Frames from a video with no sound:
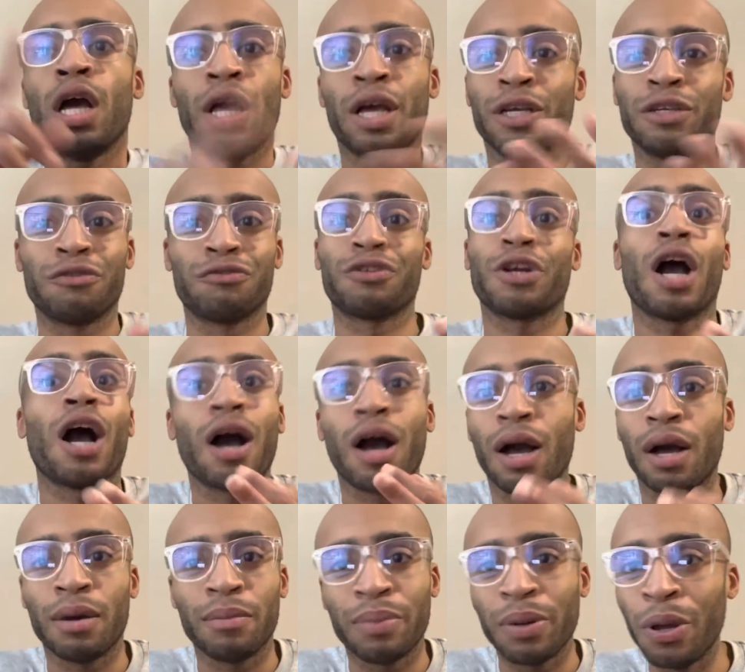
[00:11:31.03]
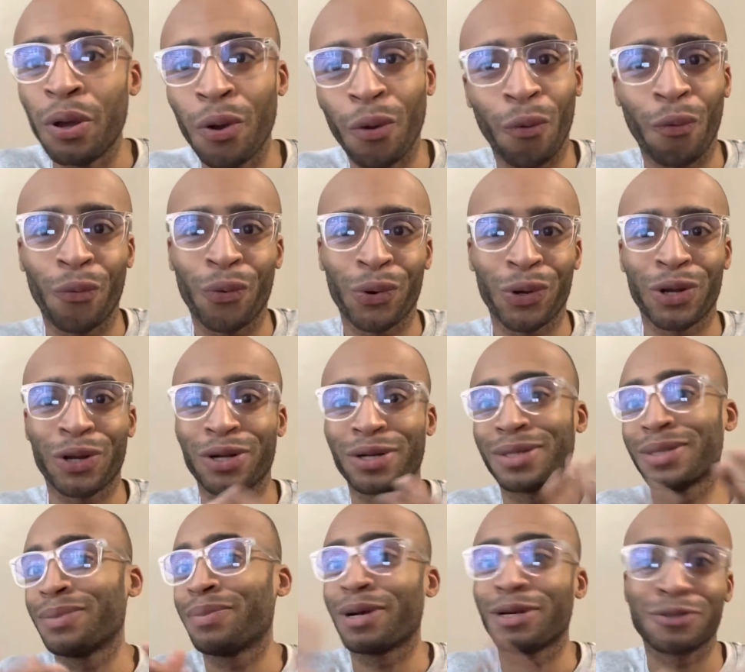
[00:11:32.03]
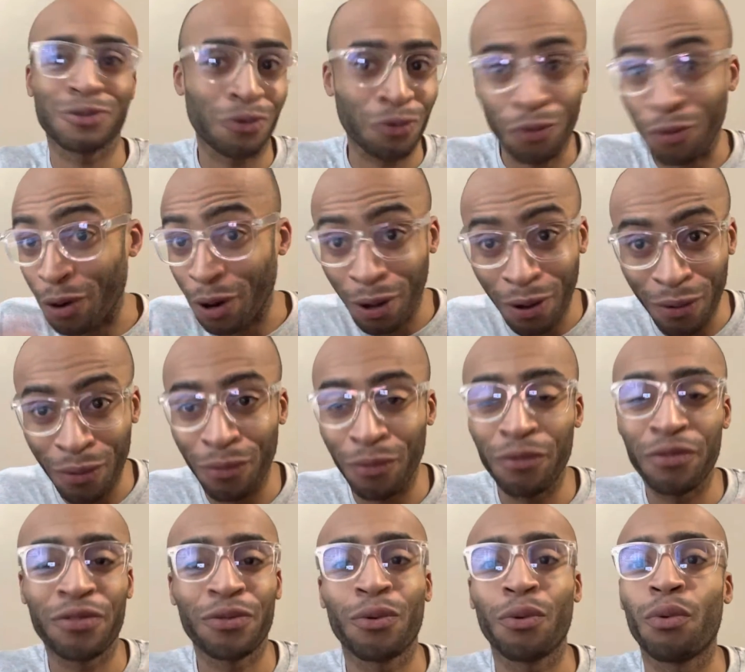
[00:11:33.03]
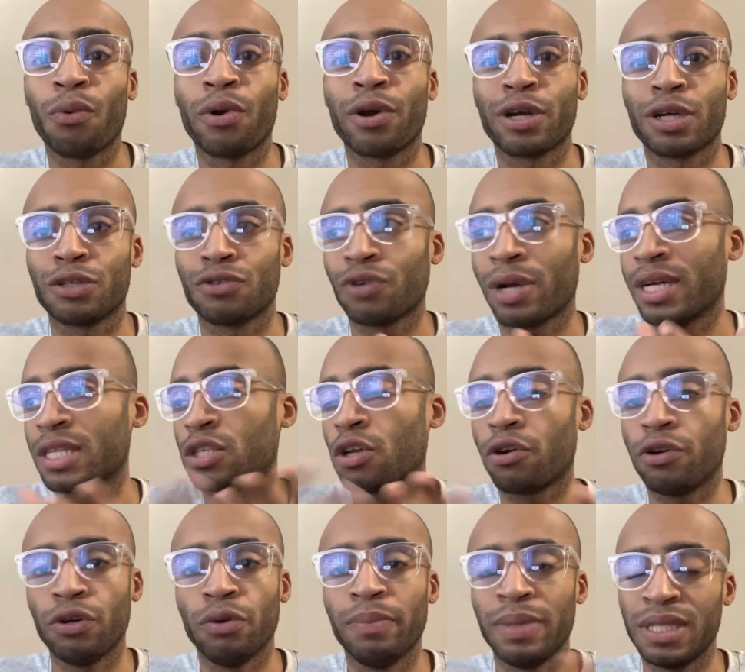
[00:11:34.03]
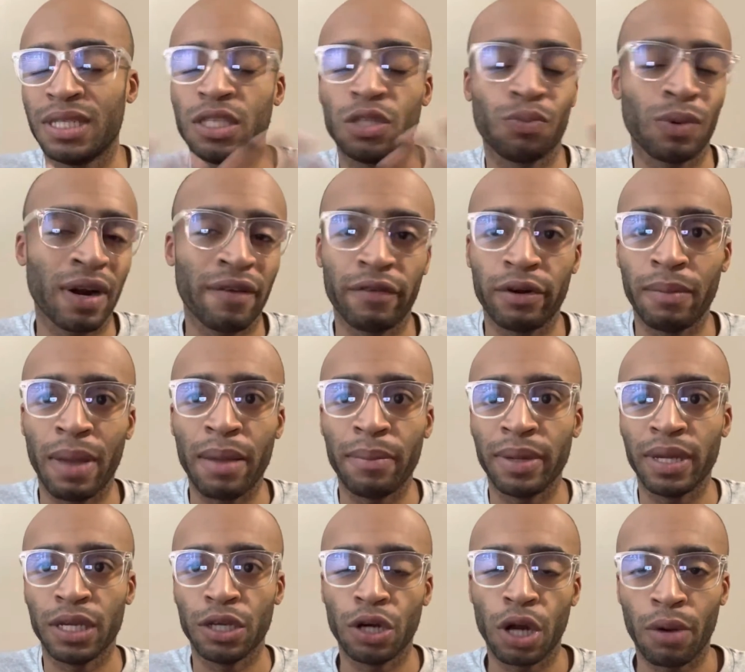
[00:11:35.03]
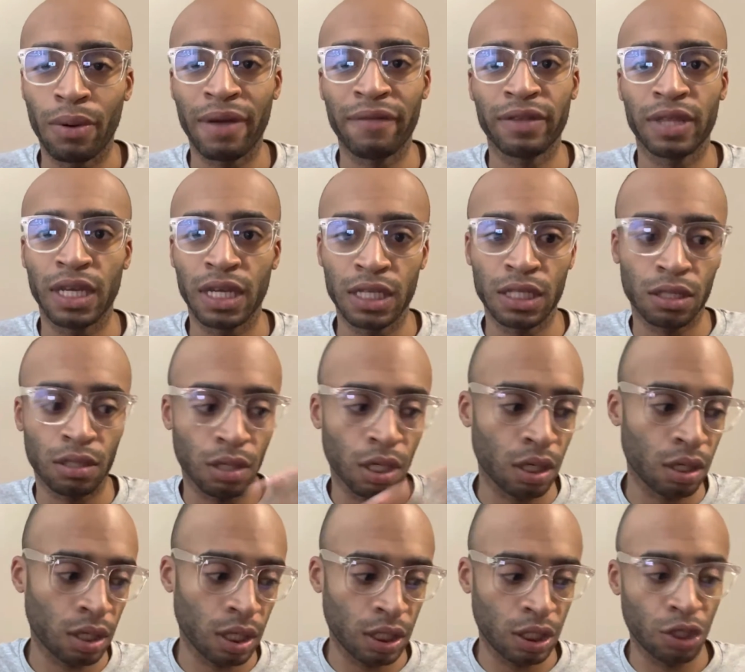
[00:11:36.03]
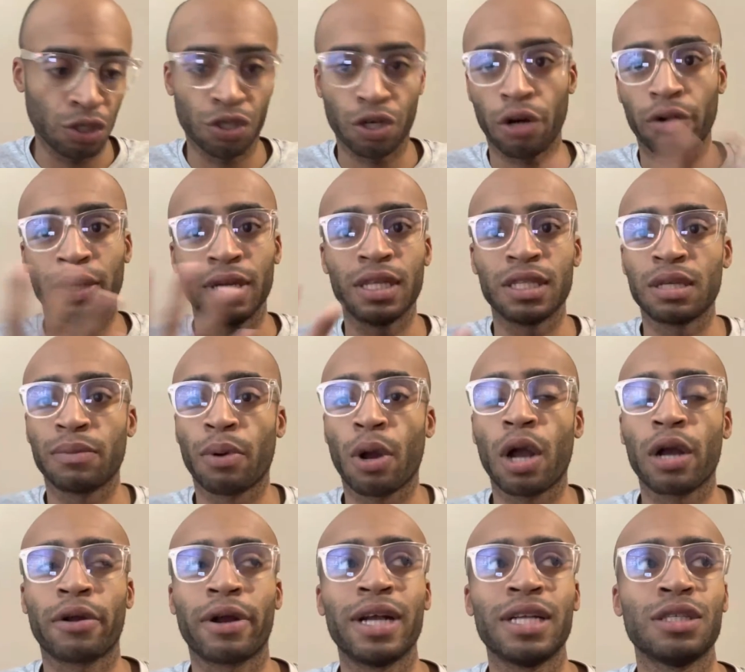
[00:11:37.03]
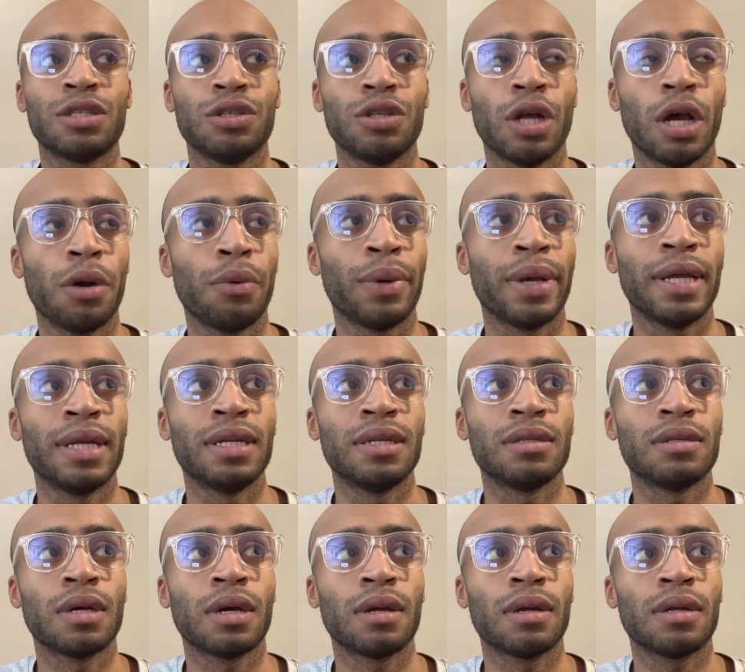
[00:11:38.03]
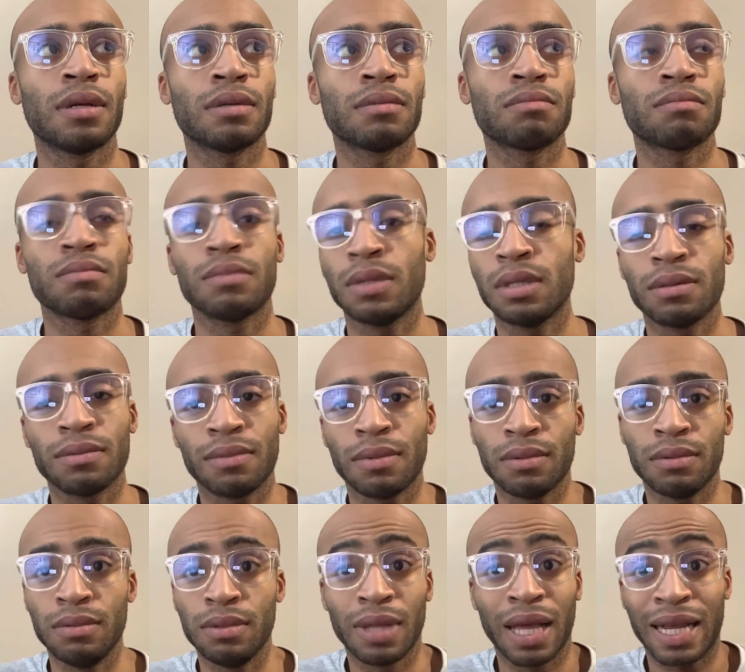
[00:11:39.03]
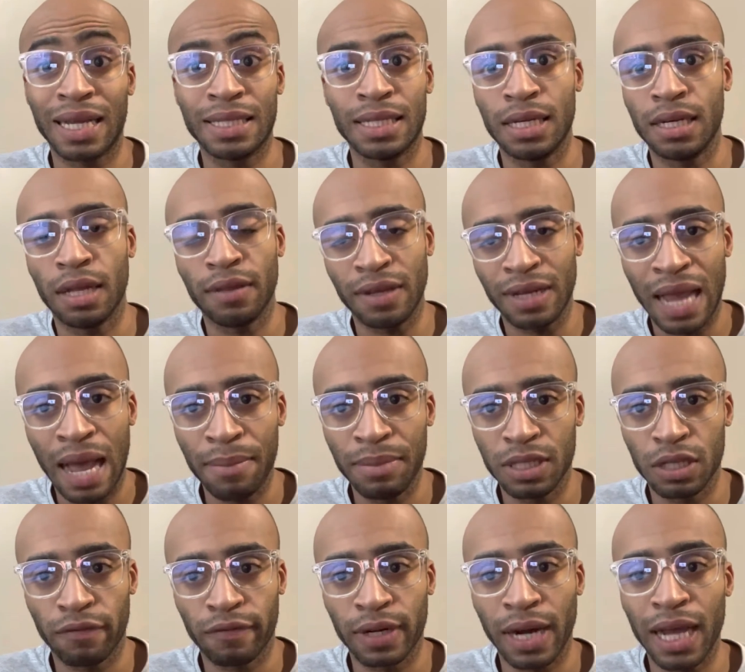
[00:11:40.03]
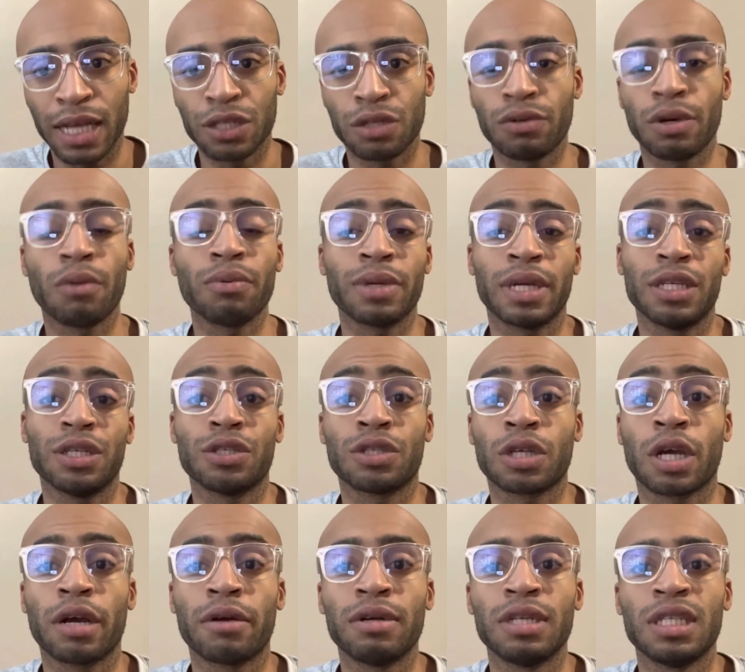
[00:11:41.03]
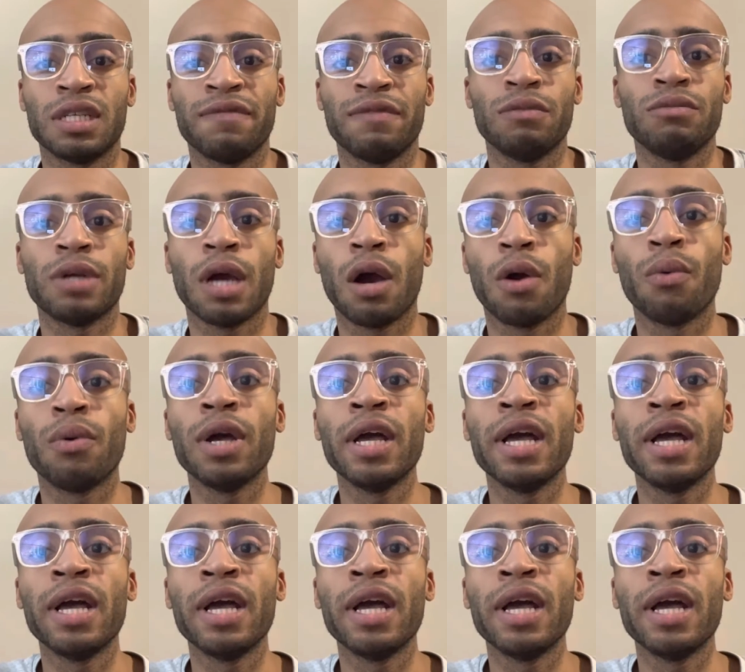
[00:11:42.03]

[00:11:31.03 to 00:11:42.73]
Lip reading: your job or personal growth or trying to start a new business, whatever it may be, everything is it's a journey, it's a progress, and like I said, nothing happens overnight, so don't get discouraged if you don't